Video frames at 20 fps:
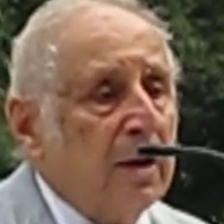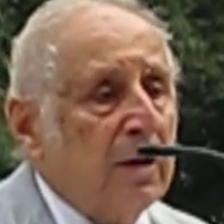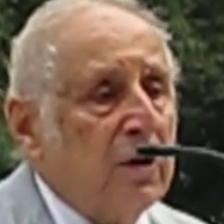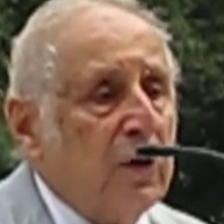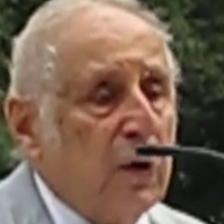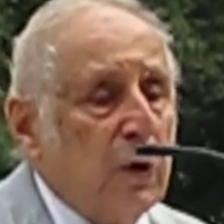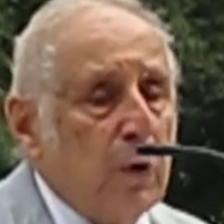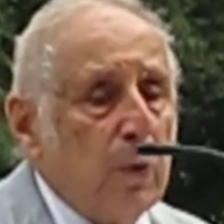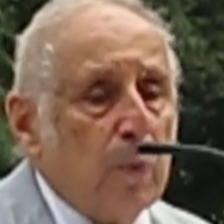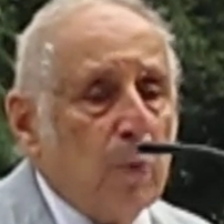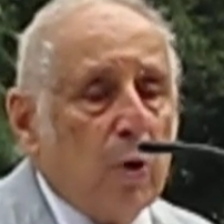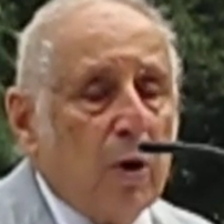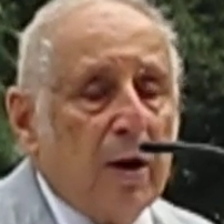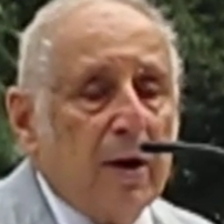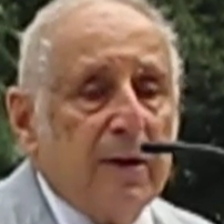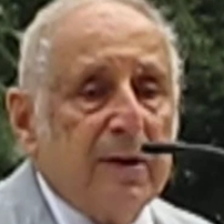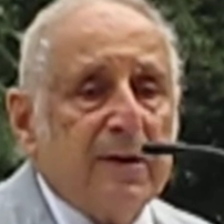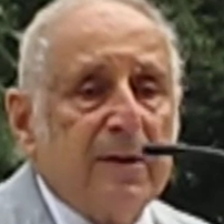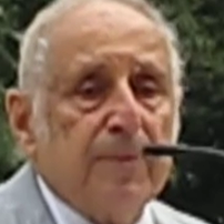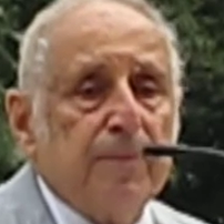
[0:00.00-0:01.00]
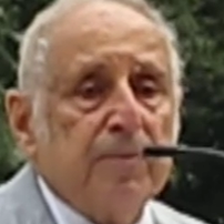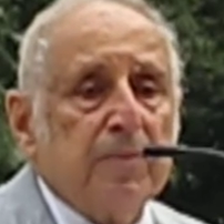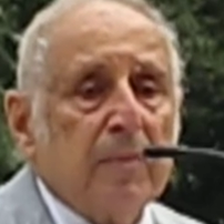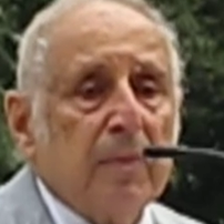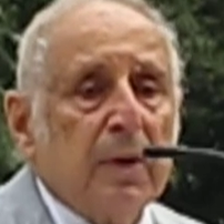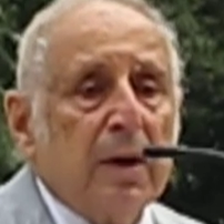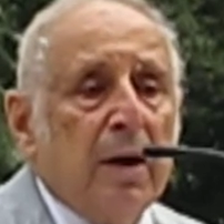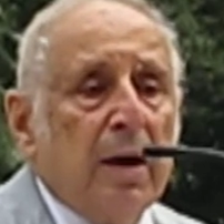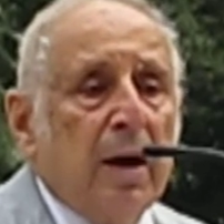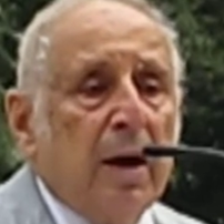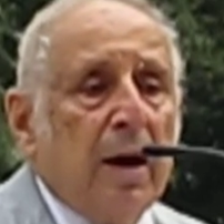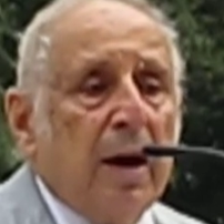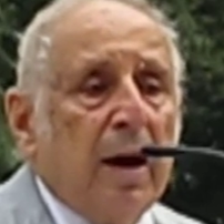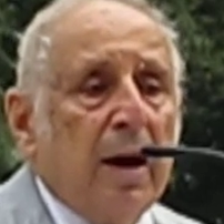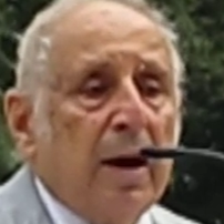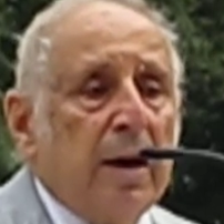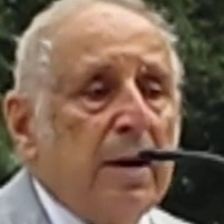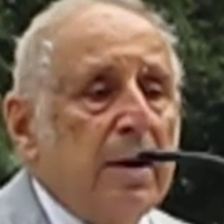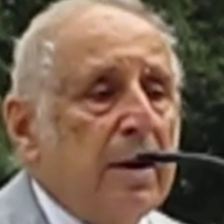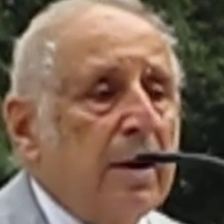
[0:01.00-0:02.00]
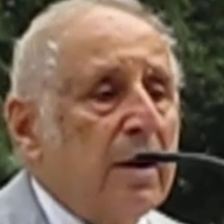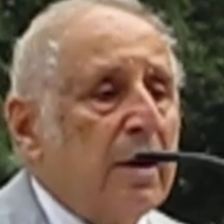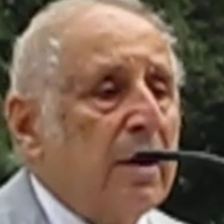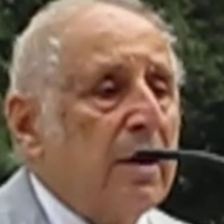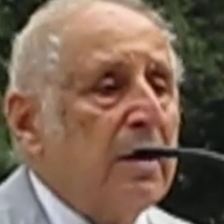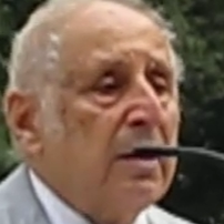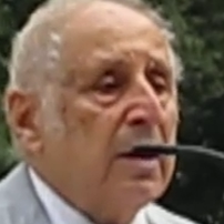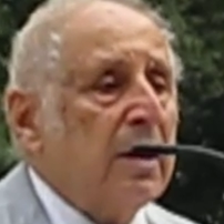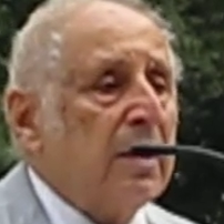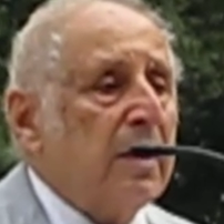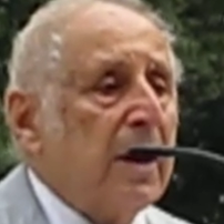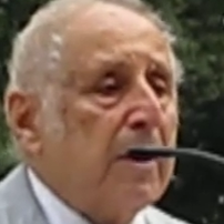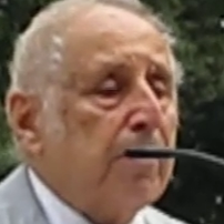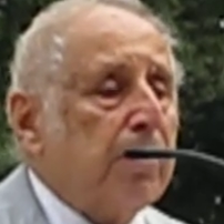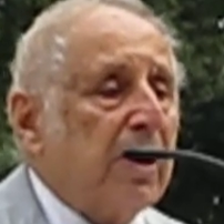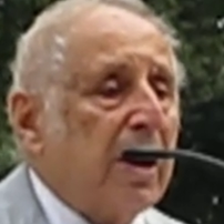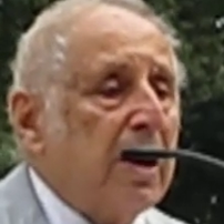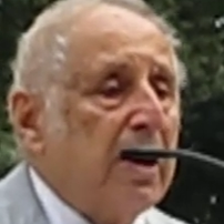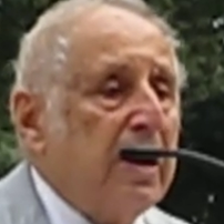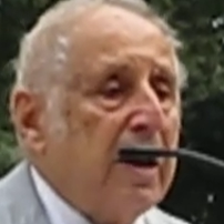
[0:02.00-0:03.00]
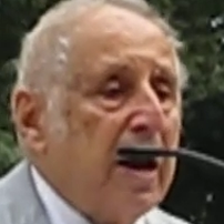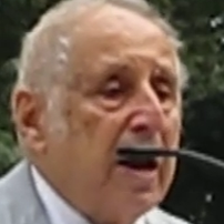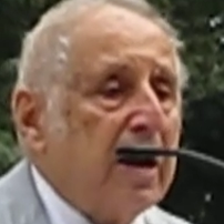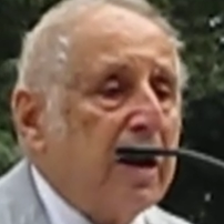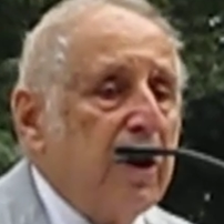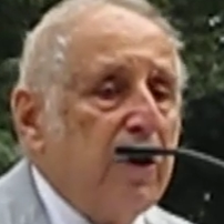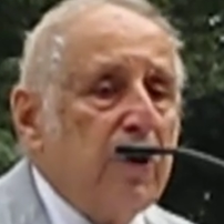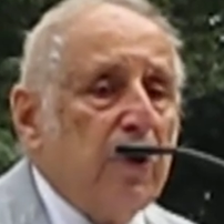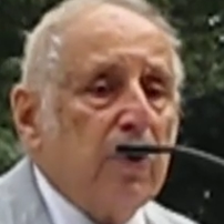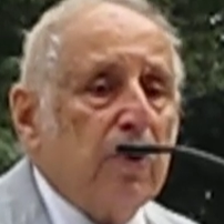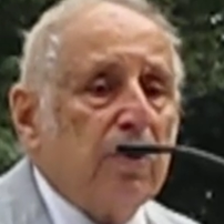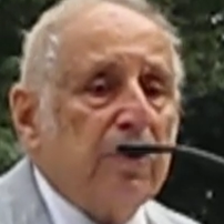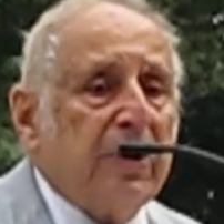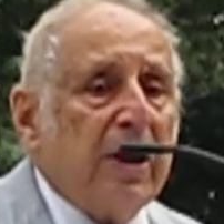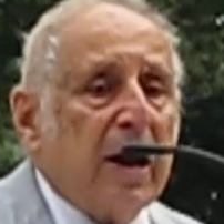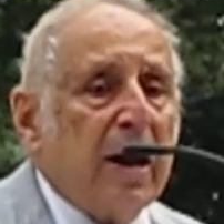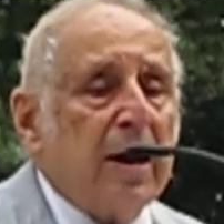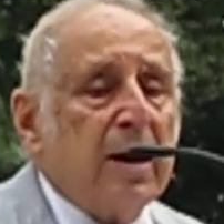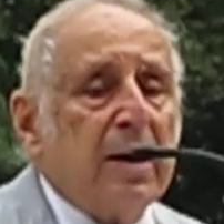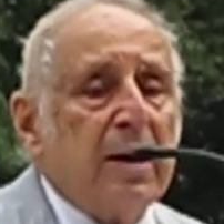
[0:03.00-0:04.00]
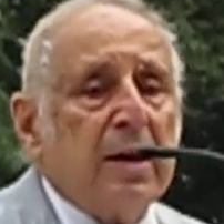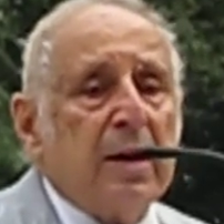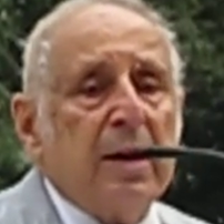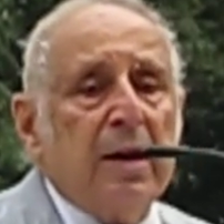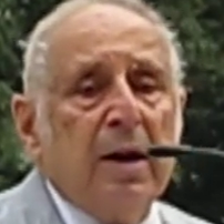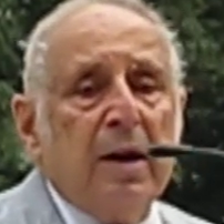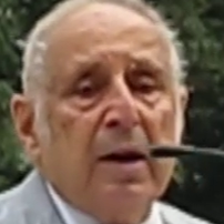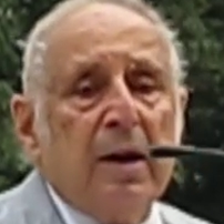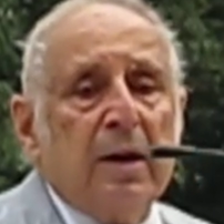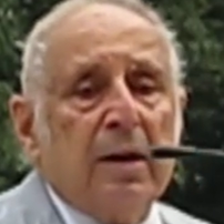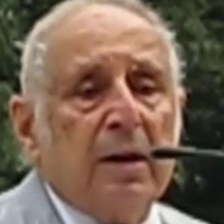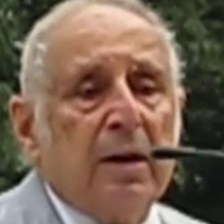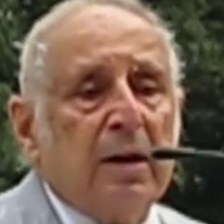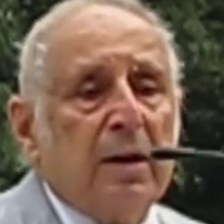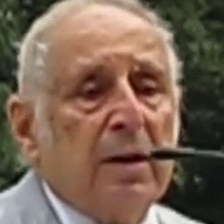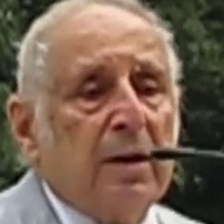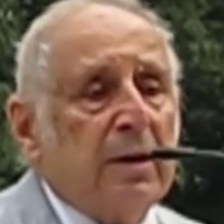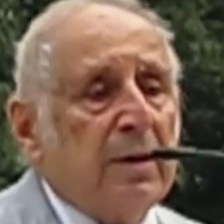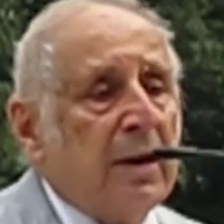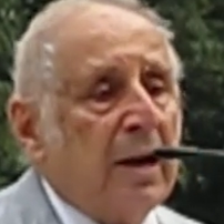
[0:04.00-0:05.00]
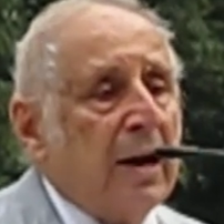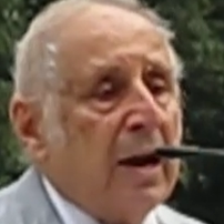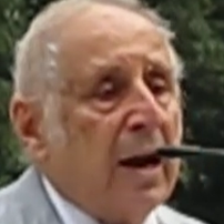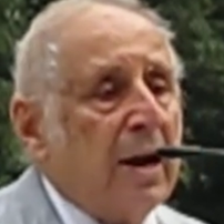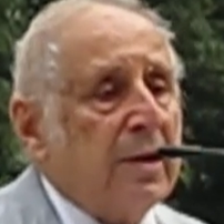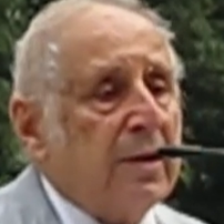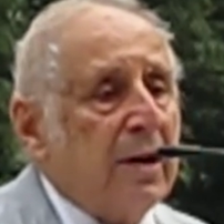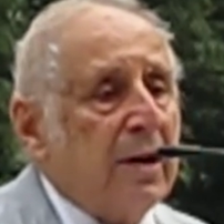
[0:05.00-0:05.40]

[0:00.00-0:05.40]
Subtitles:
tomb was. And they played Yankee Doodle Dandy. They had